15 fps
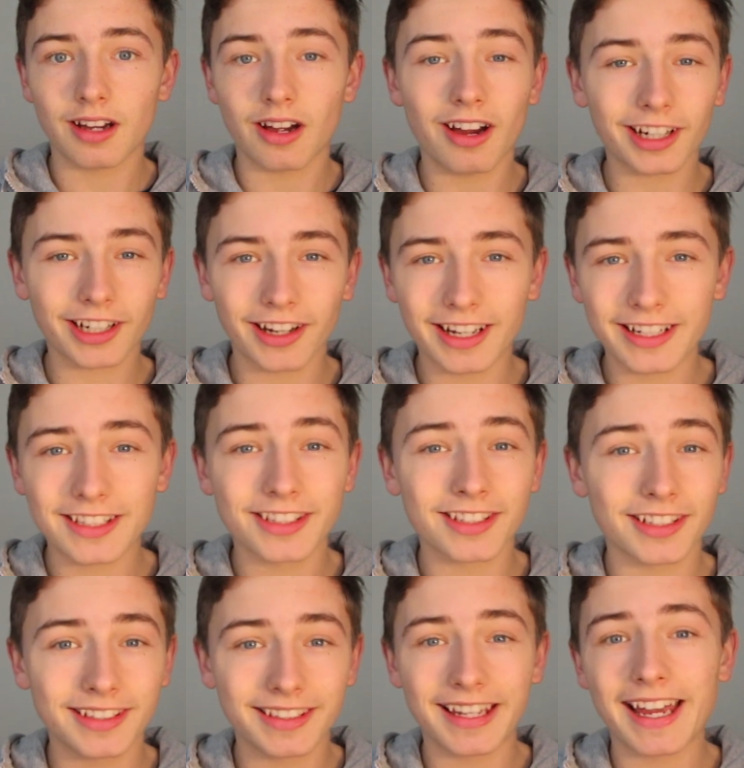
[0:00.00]
Alright guys,
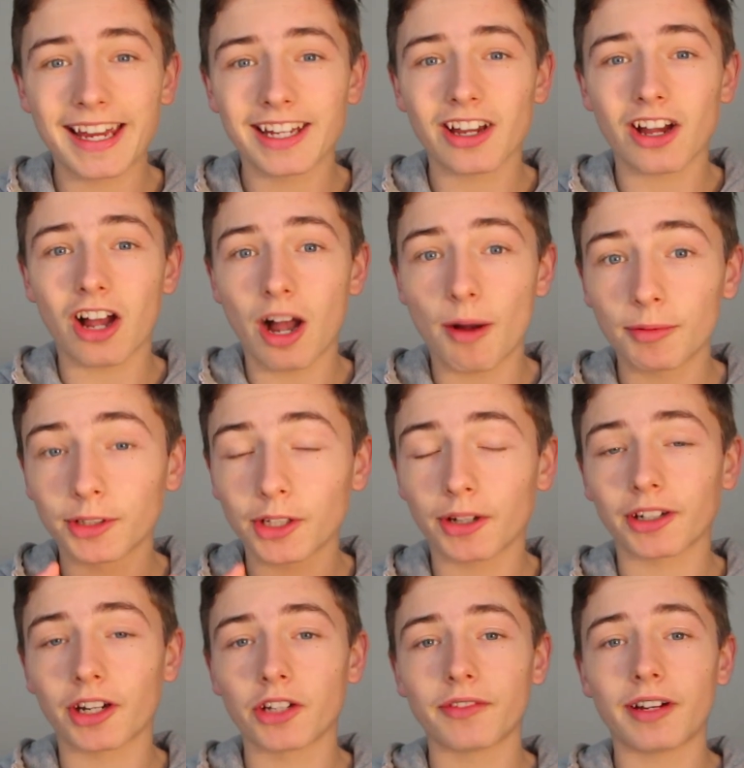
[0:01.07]
so today I'm going to be
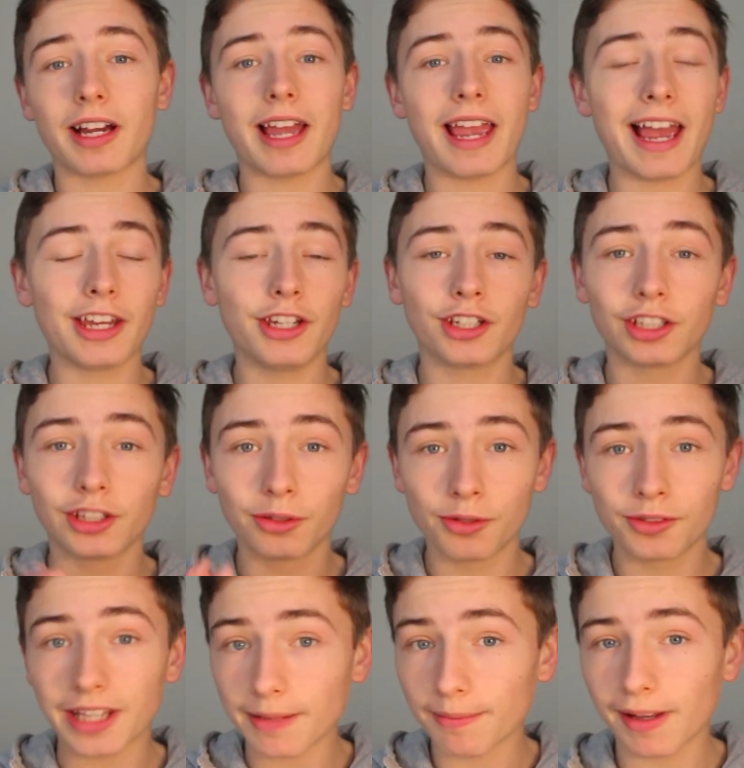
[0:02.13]
going over how you can
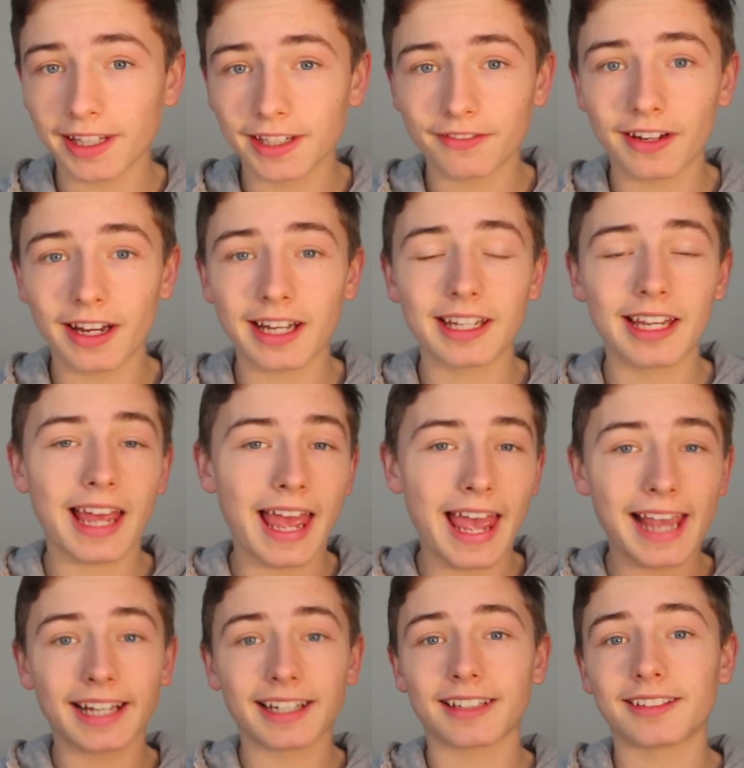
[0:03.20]
lose that belly fat
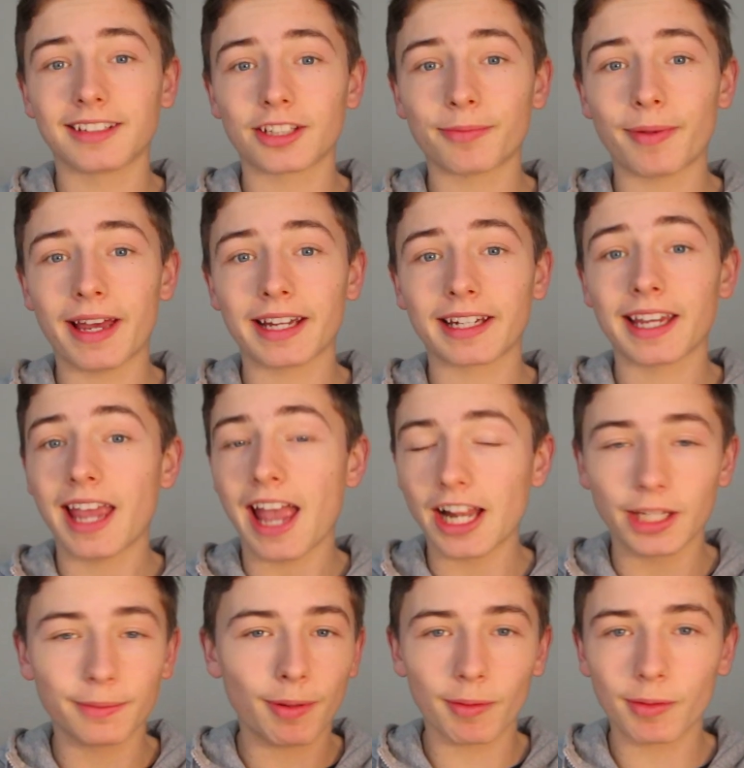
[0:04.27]
and get a six pack.
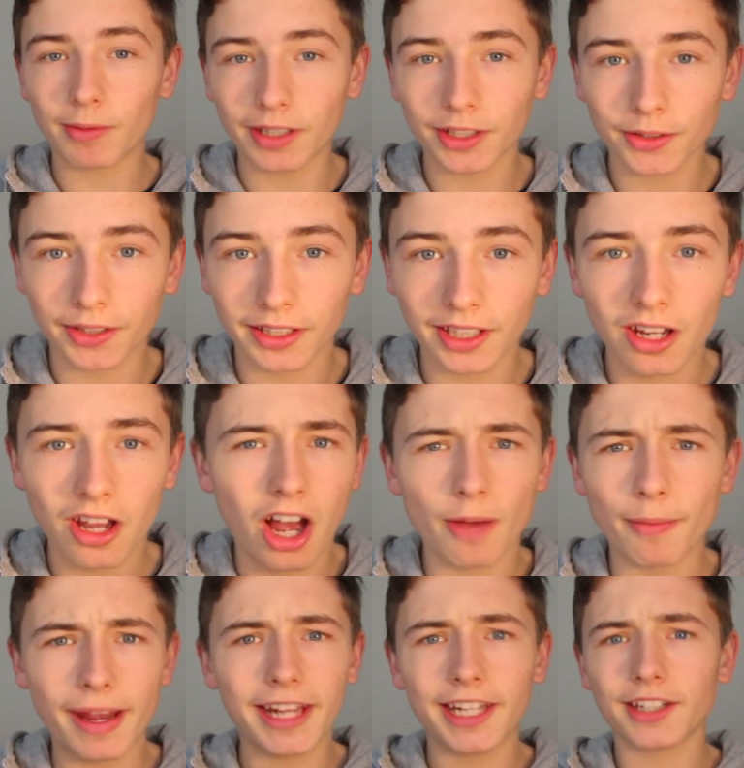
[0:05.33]
And you're probably wondering,
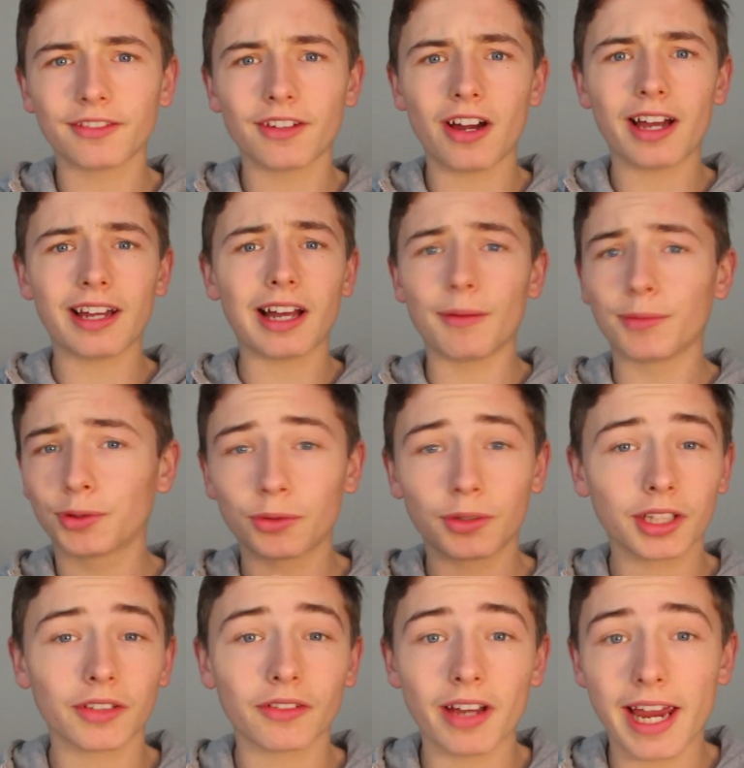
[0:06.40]
I'm eating right, I'm
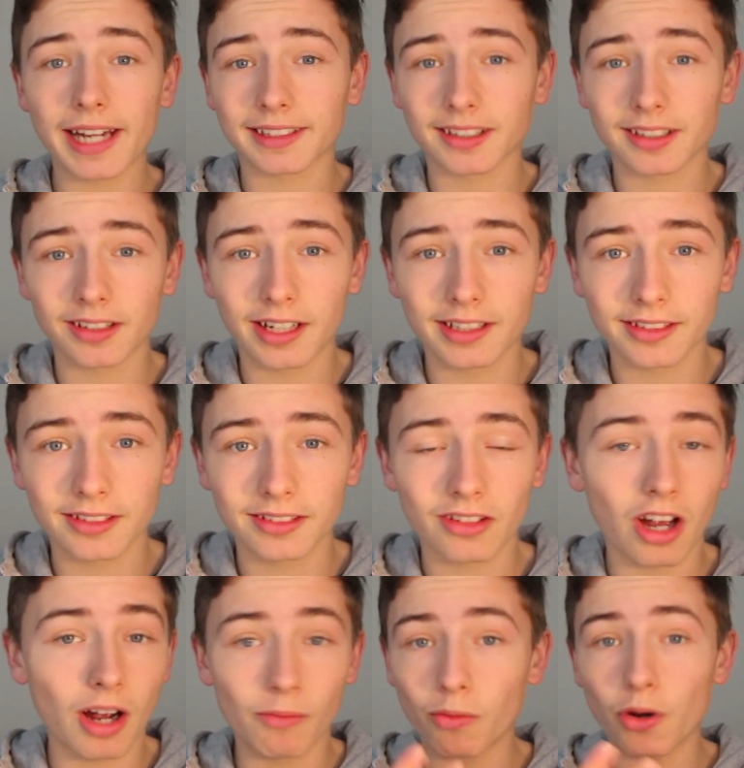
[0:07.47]
doing the right
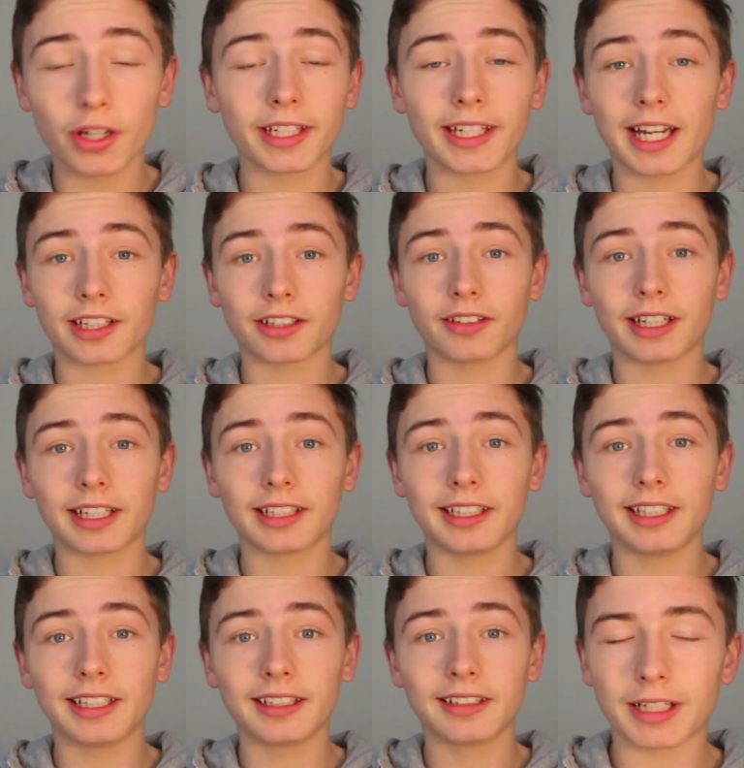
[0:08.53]
exercises, I'm working out
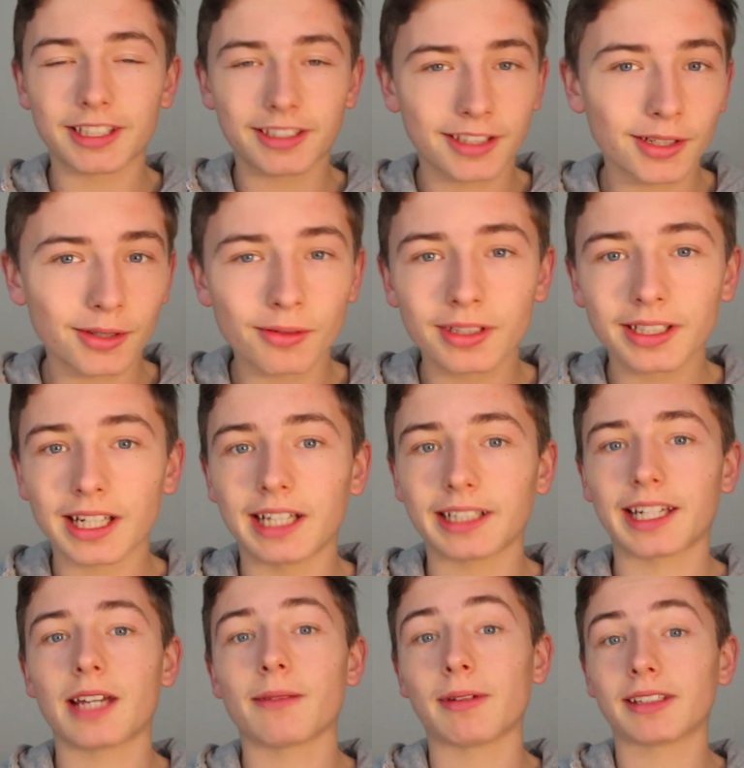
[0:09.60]
correctly, but I still can't
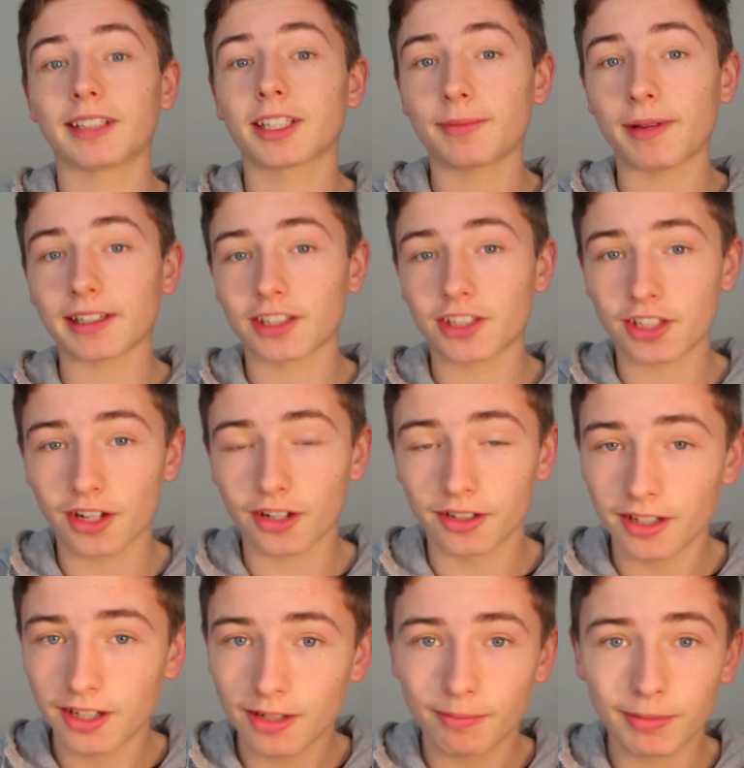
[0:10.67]
get my six pack to show.